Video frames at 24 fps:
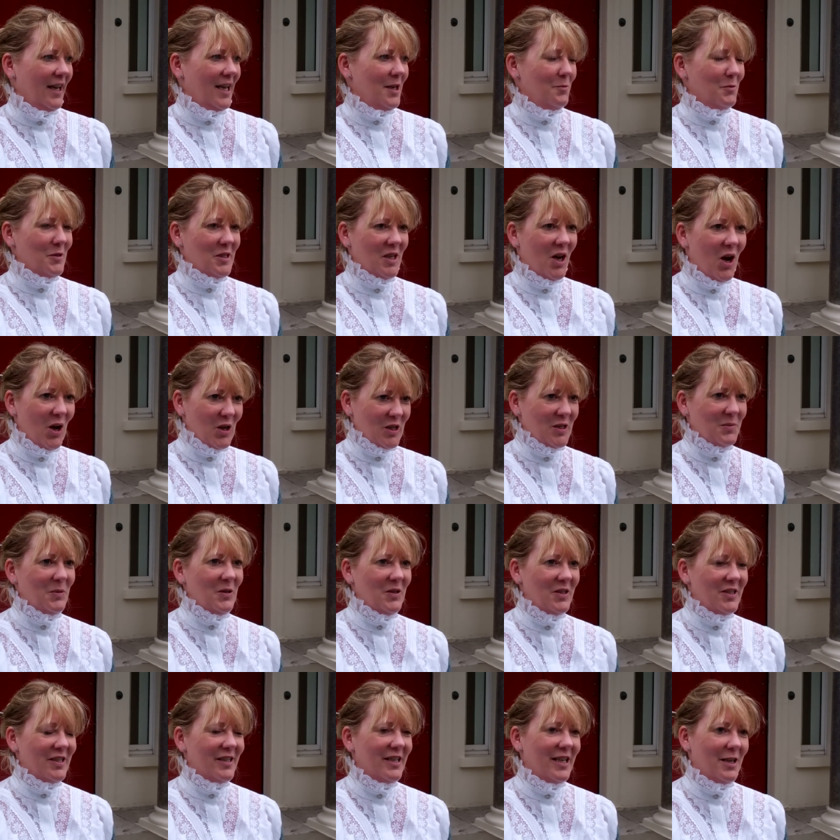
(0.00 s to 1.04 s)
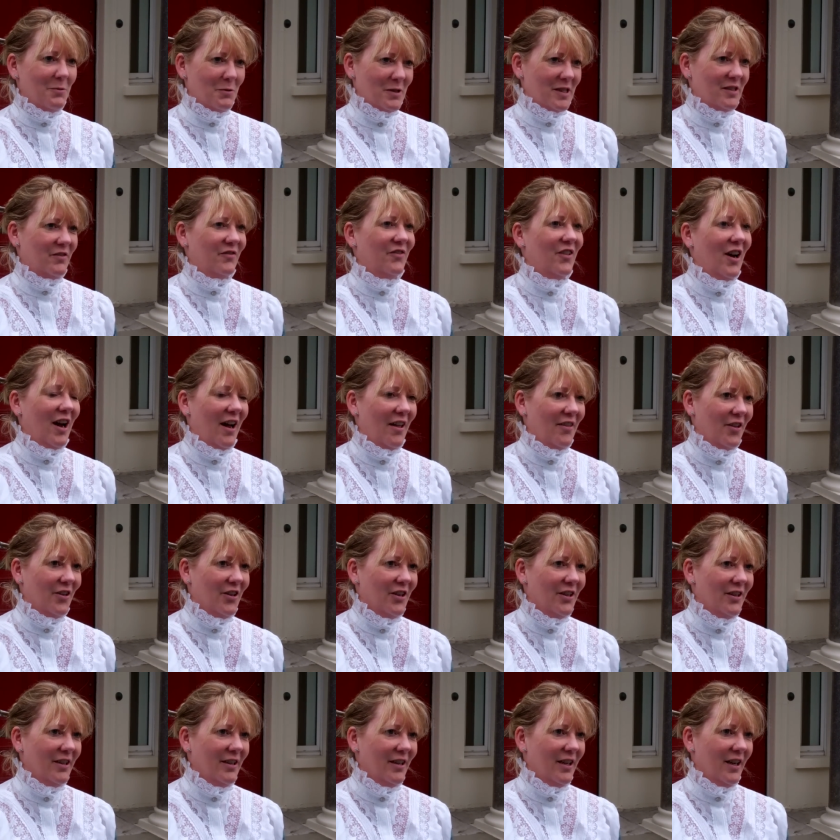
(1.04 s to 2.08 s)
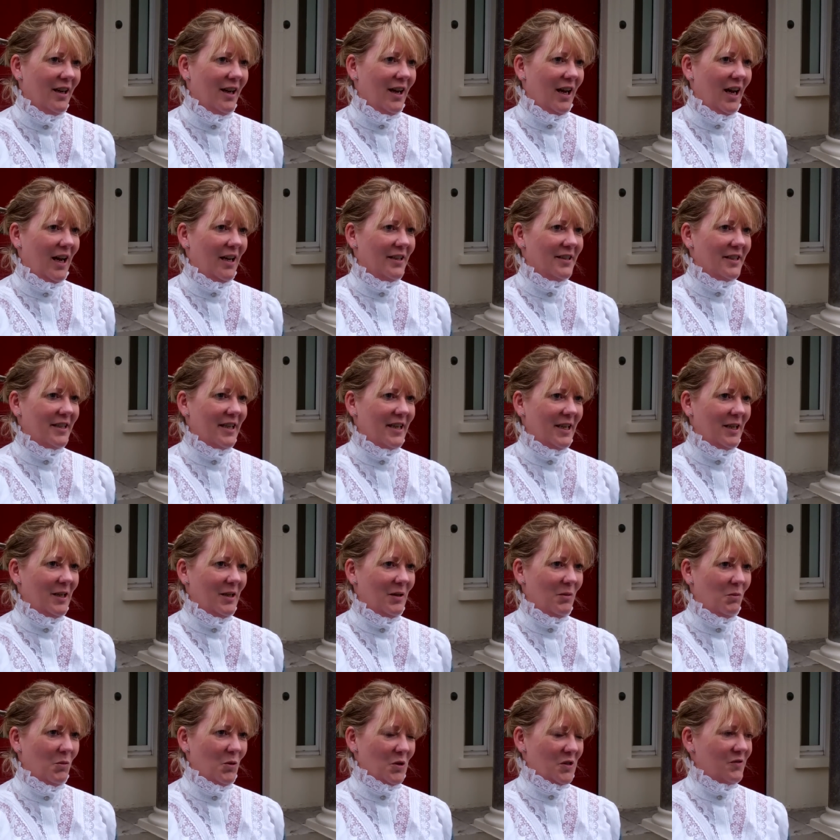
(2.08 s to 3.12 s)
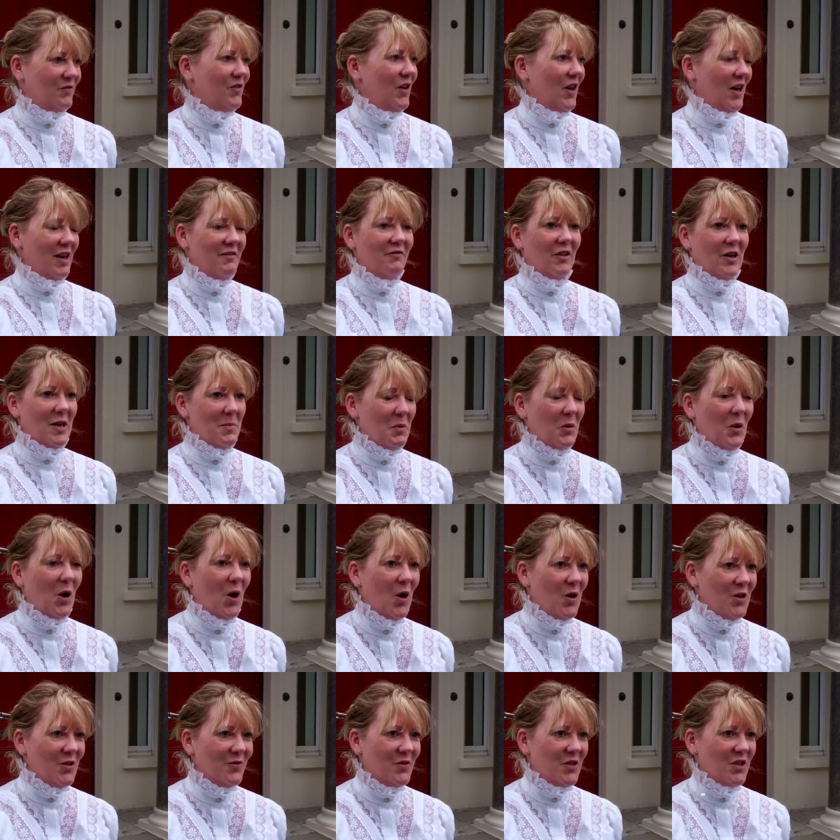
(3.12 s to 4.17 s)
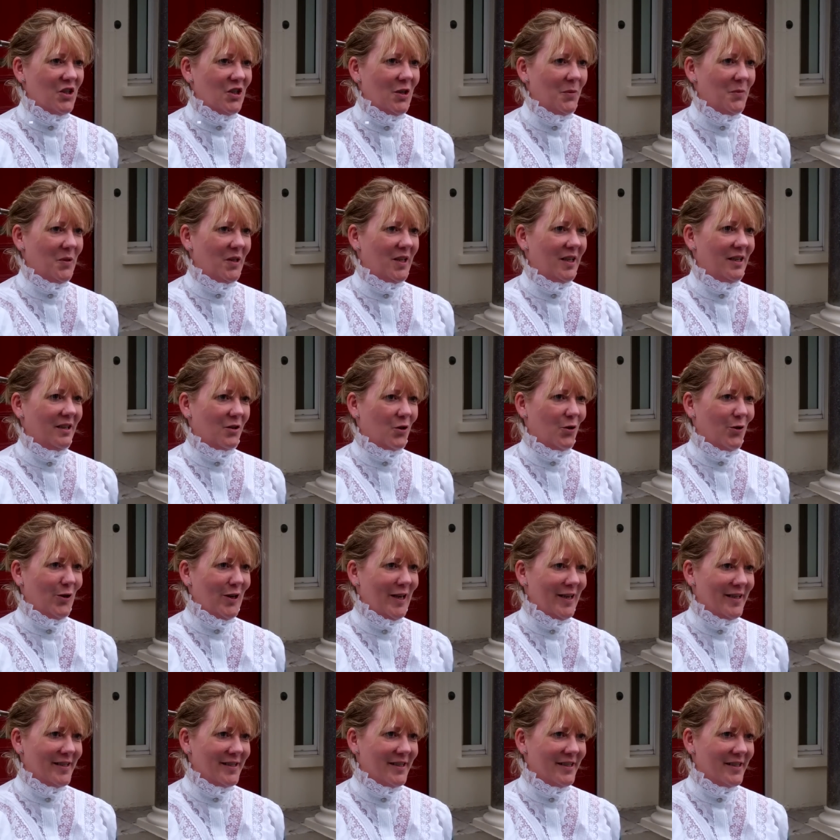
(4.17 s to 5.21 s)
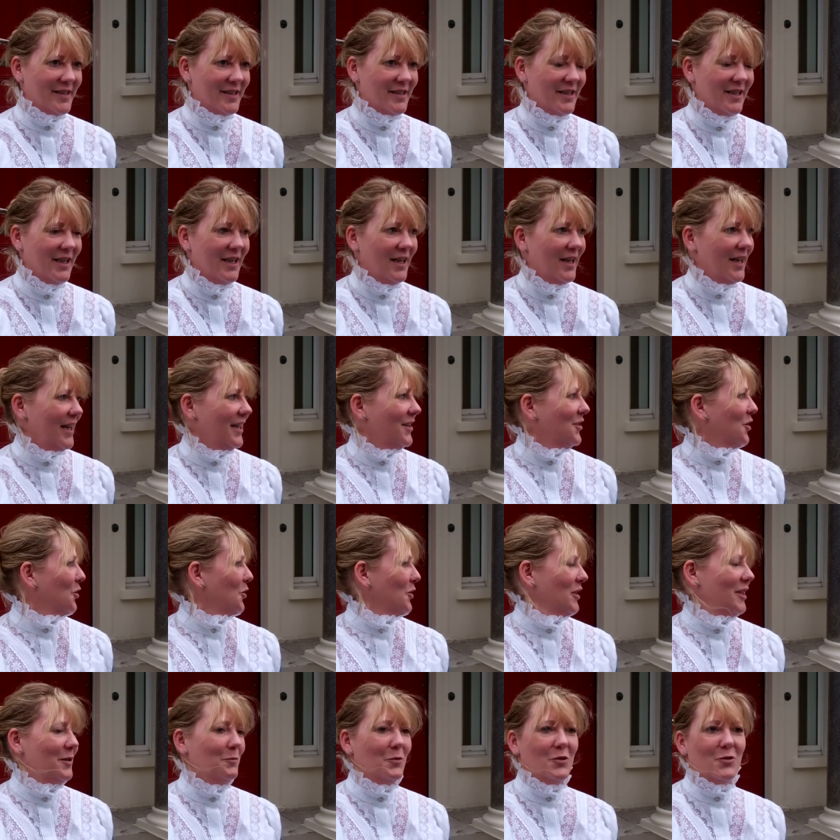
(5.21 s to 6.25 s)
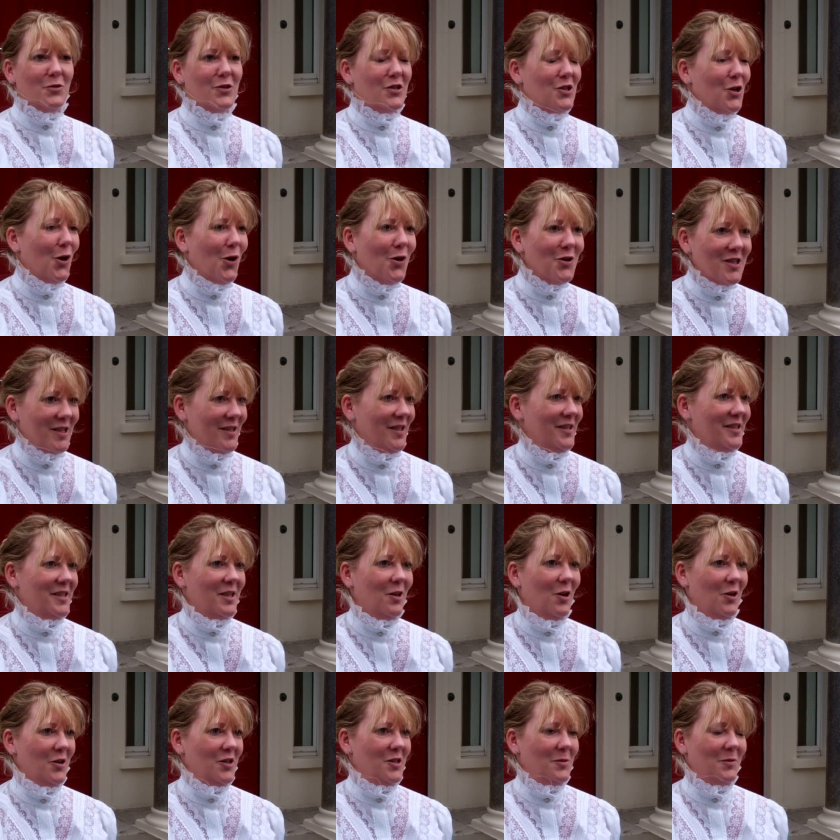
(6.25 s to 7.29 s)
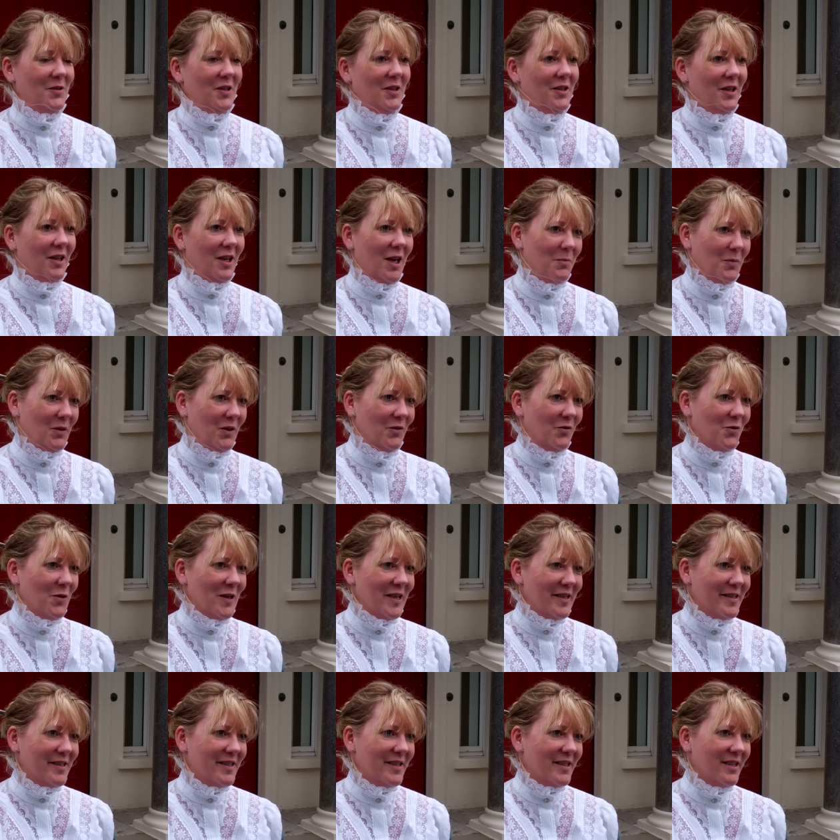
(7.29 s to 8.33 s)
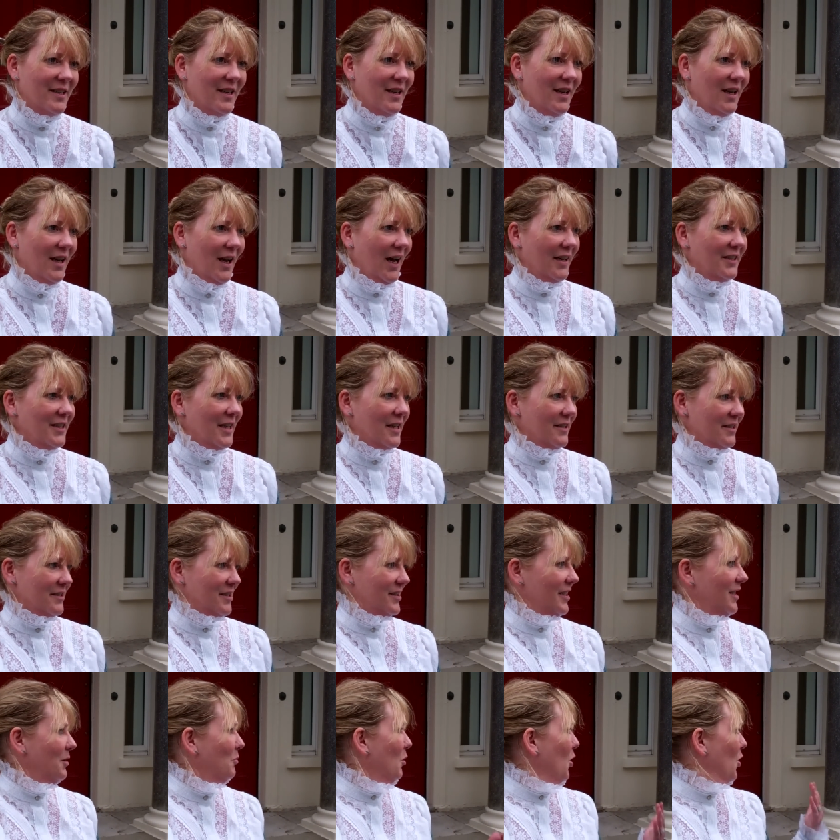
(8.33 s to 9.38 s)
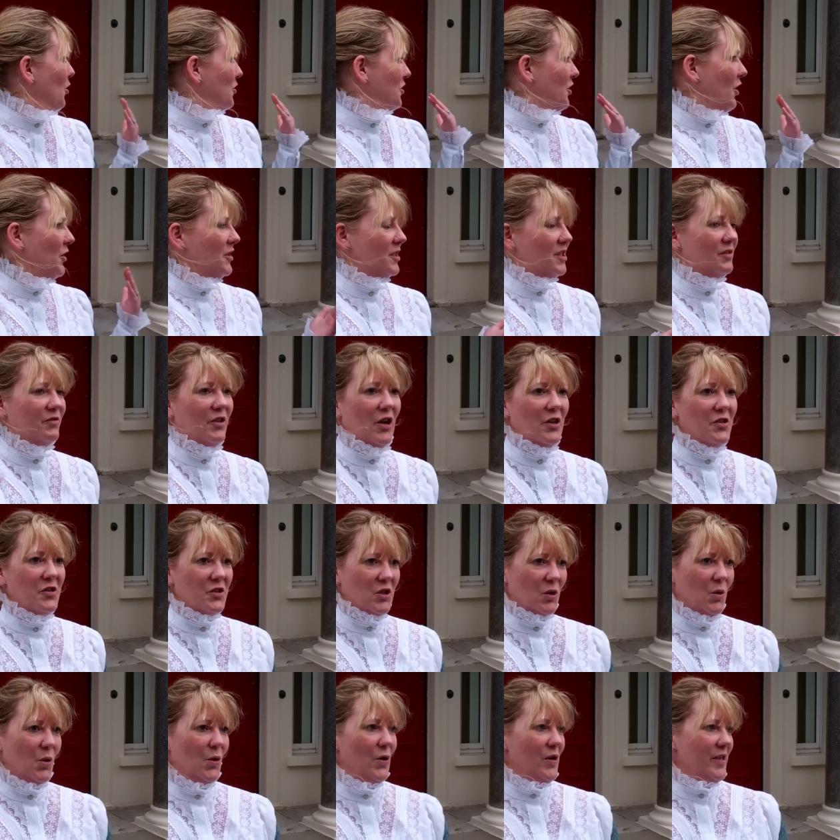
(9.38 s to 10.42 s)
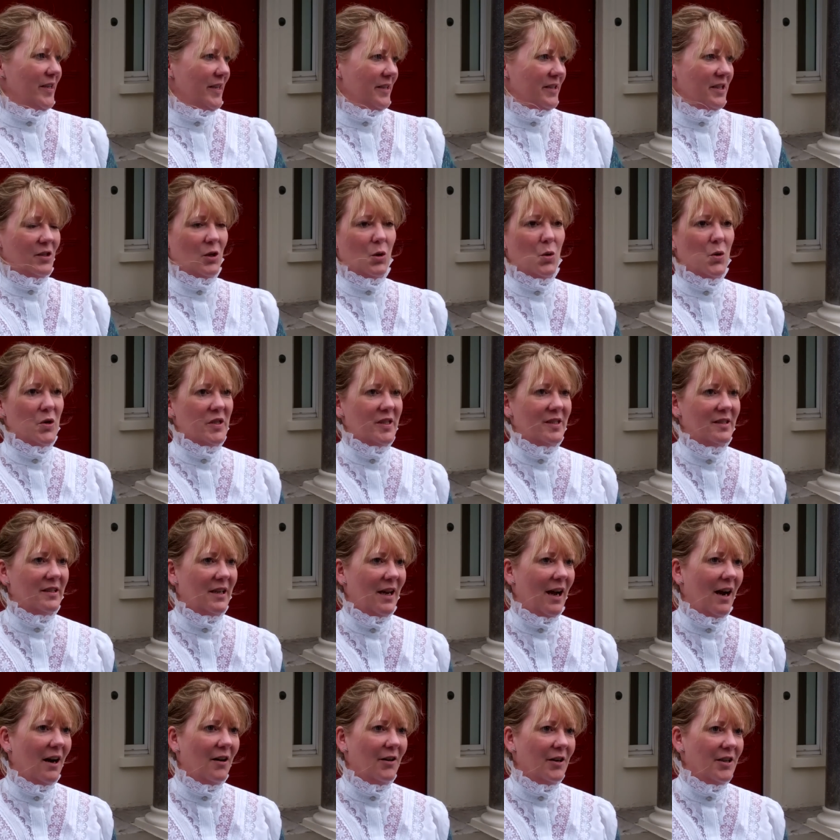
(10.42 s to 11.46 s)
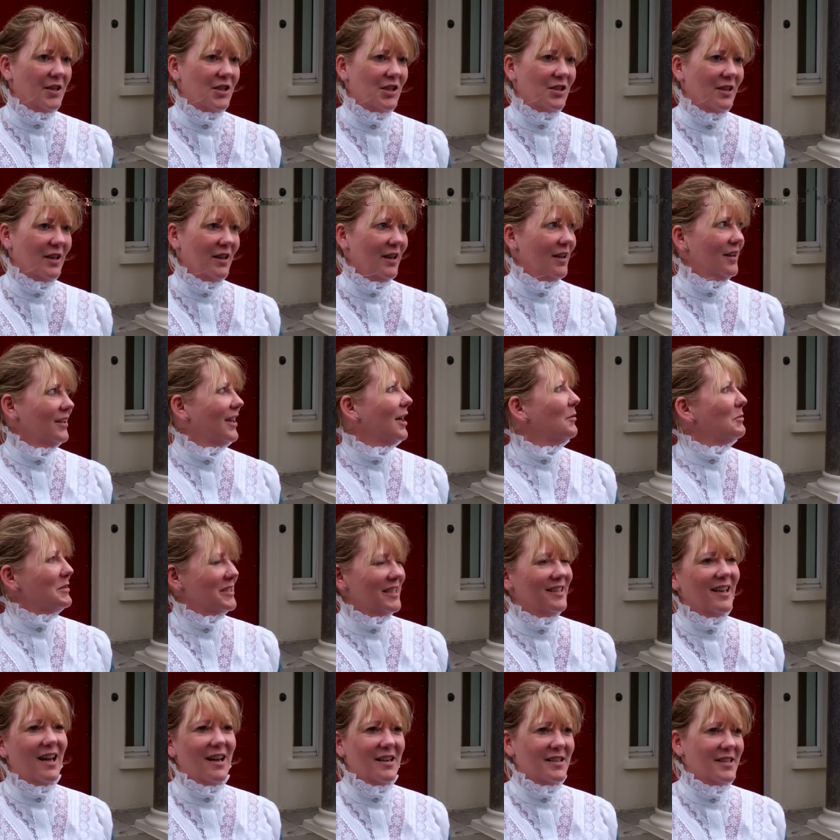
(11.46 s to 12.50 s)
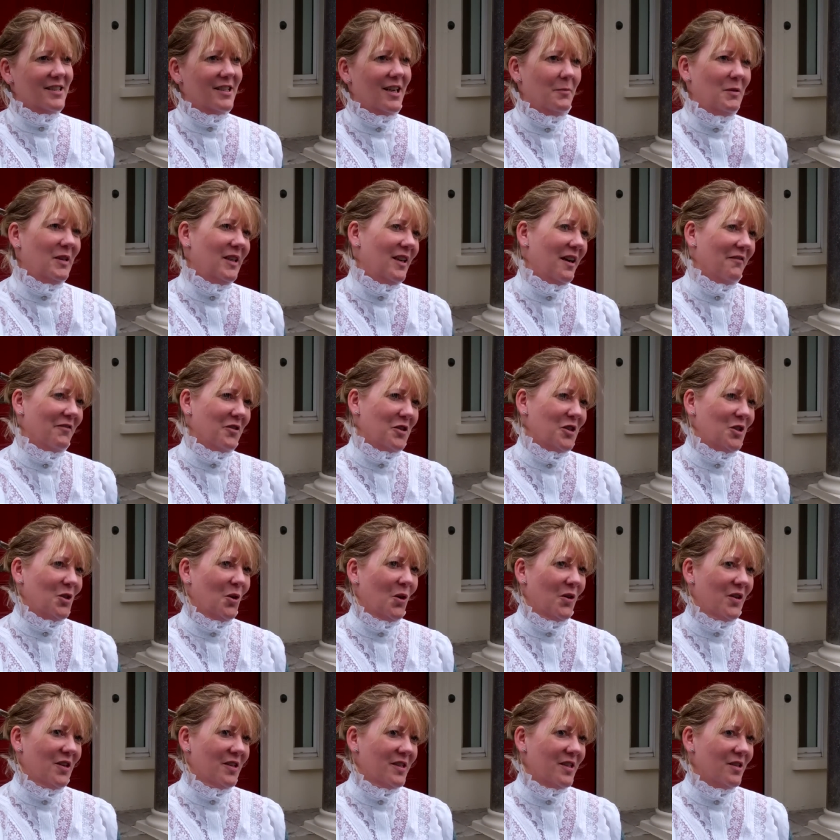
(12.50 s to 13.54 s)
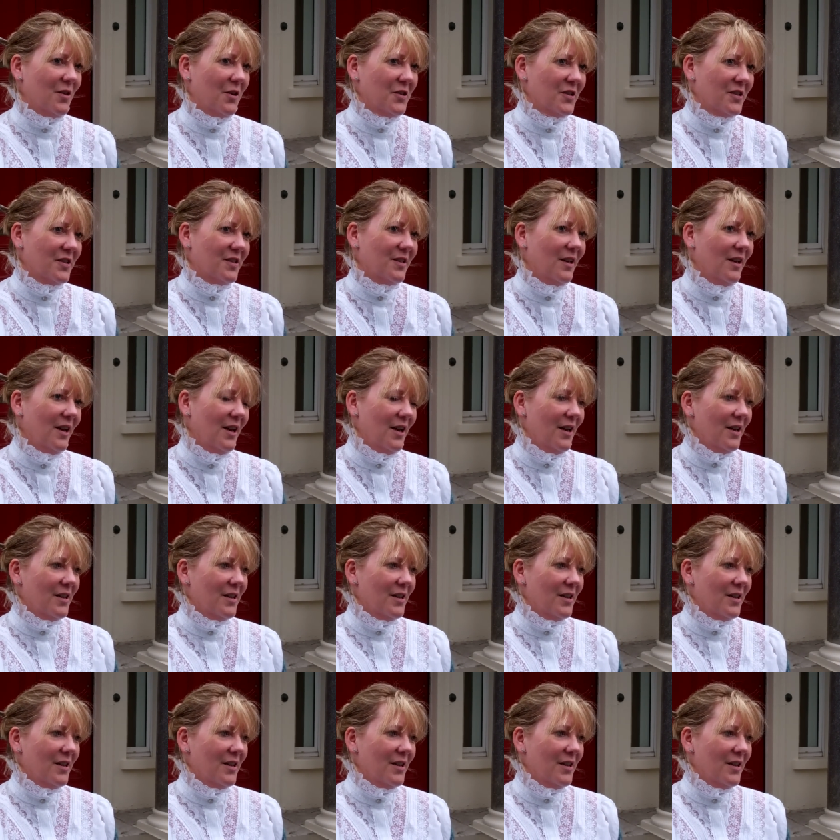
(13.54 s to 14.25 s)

He was a husband and he was a father and he was very, very proud of the ship that he had created. He thought he would return to this house within a couple of weeks, and yet as he walked out this front door and into the horse and carriage, that was the last time he ever saw this house.